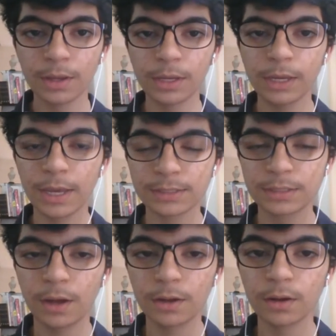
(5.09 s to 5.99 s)
He has
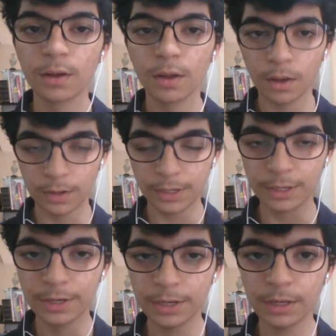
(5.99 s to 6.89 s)
done a
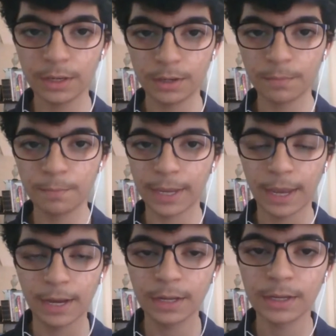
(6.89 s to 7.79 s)
degree in
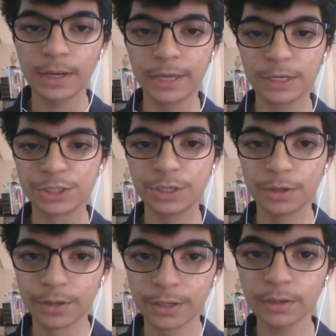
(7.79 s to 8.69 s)
mechanical
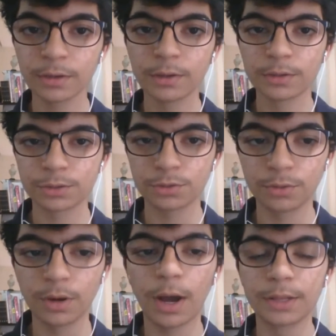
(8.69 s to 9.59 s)
engineering.
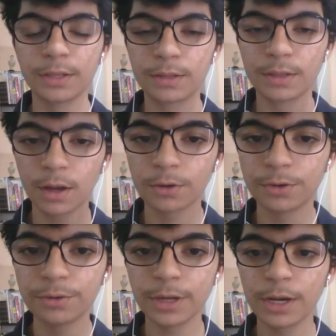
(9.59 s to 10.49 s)
So Adithya,
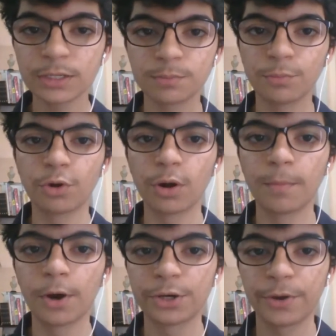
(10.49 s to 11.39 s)
could you tell us more
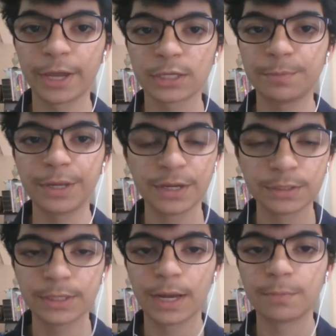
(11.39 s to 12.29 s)
about your
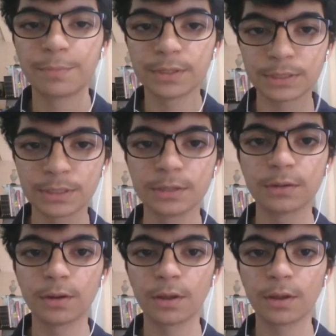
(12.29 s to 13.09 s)
experience at Princeton?